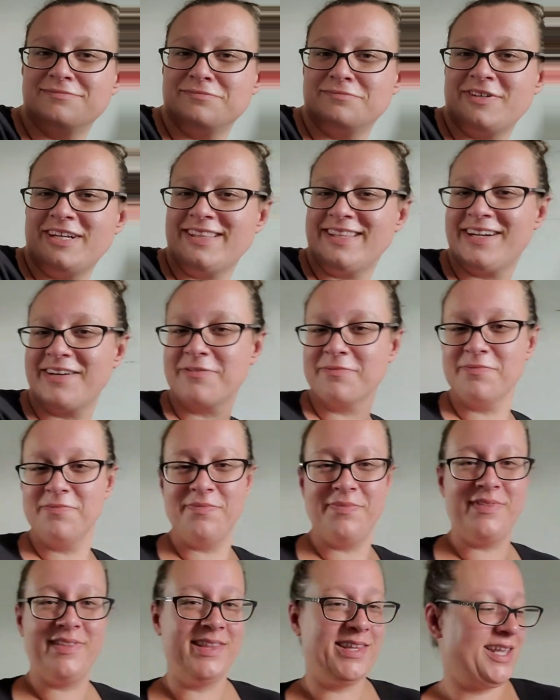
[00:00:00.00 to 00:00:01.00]
Right there.
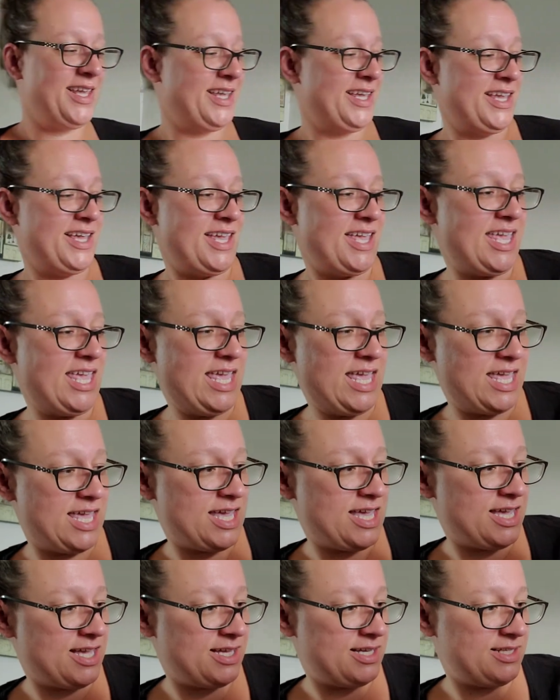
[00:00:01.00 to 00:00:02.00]

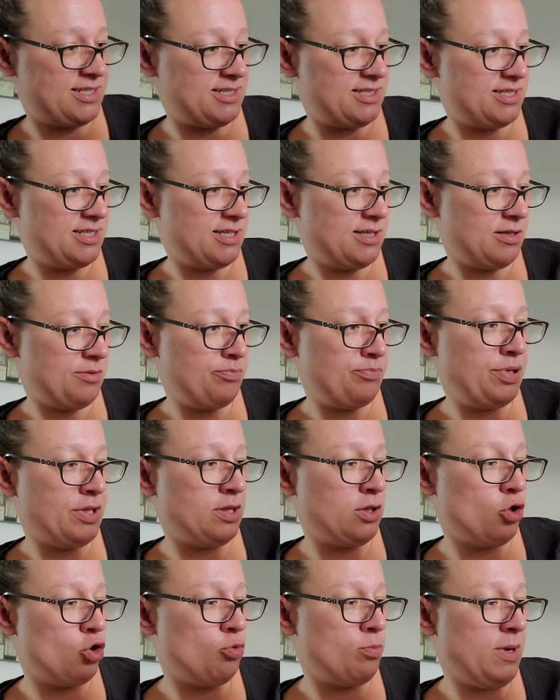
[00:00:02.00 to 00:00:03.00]
And
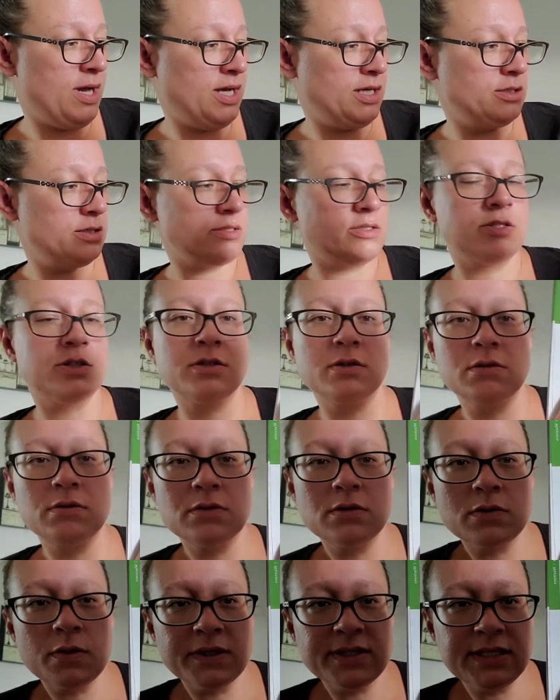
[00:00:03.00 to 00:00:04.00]
Paloma,
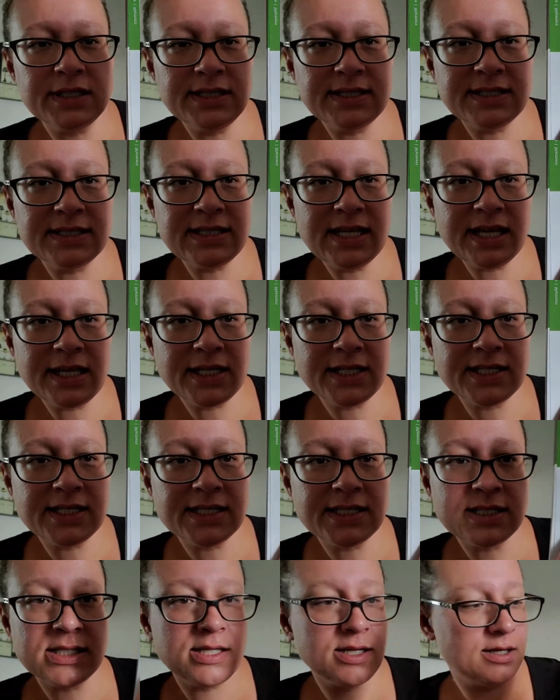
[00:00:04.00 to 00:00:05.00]

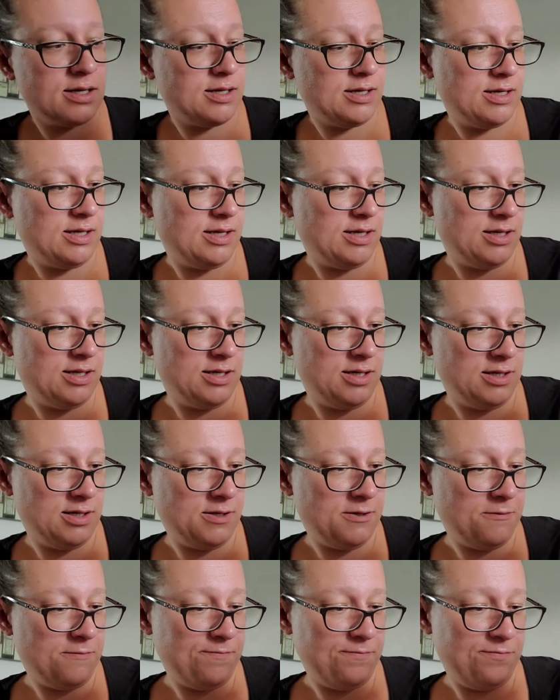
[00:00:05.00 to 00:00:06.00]
$26.
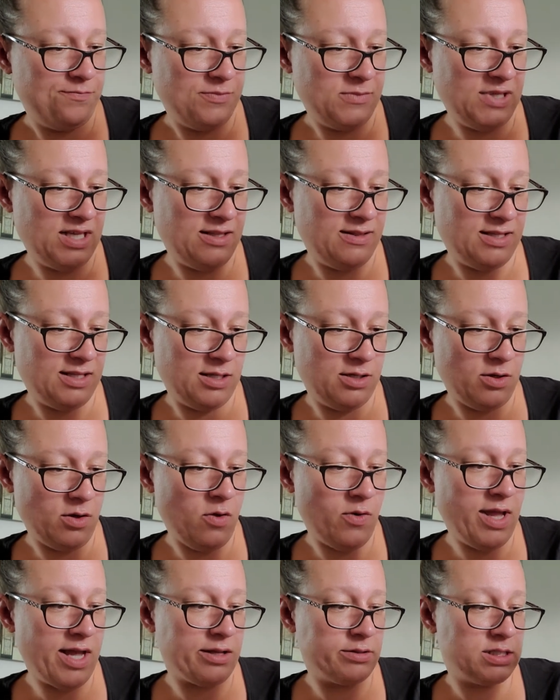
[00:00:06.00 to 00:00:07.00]
And then, oh
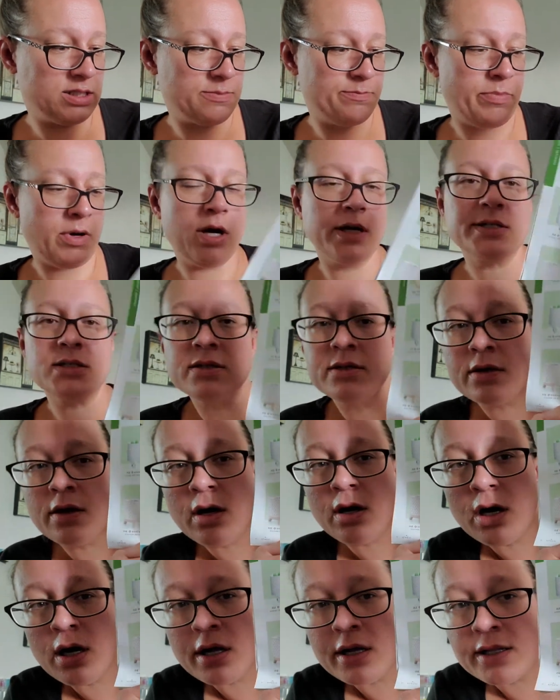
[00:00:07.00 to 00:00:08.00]
yeah, Spot
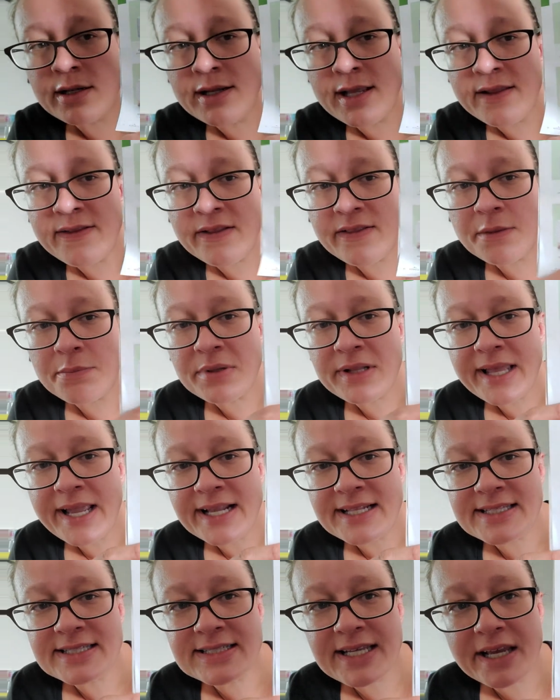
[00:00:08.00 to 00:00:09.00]
On, and then the
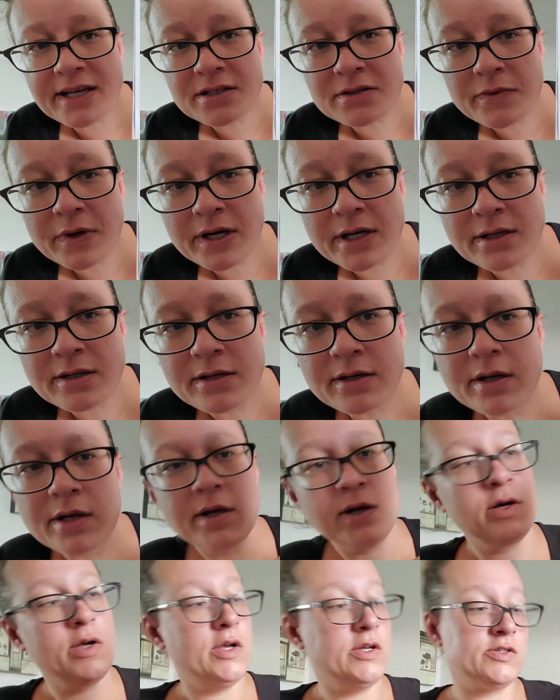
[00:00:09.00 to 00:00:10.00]
Plant Stand one.
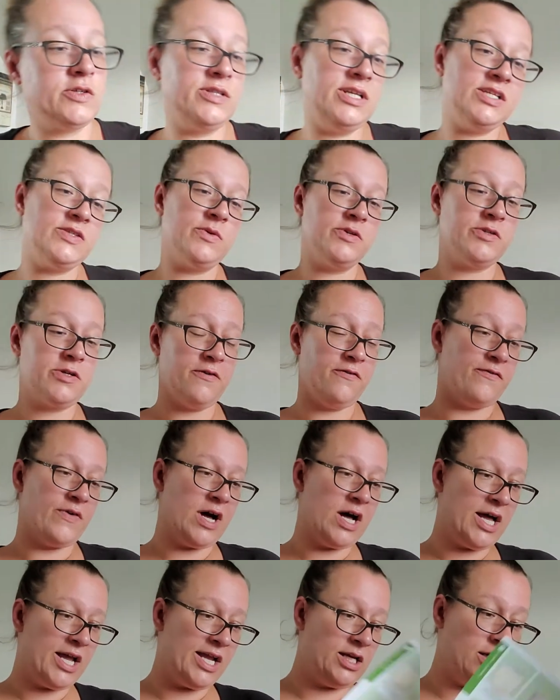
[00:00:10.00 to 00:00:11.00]
So these ones are
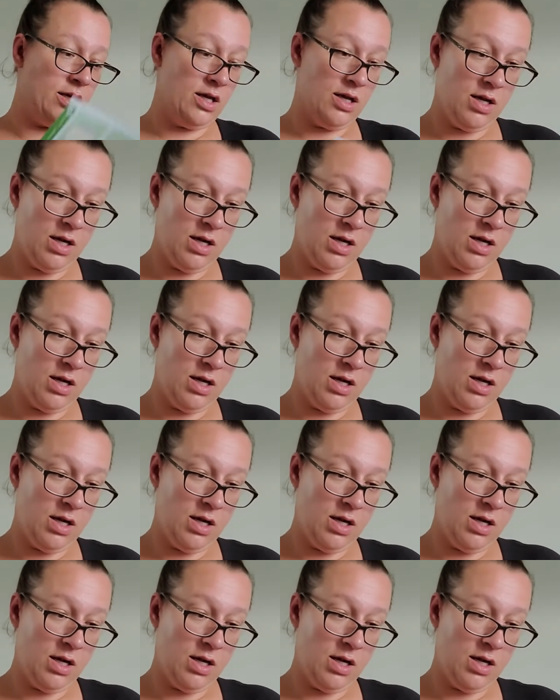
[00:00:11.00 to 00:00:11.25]
fine.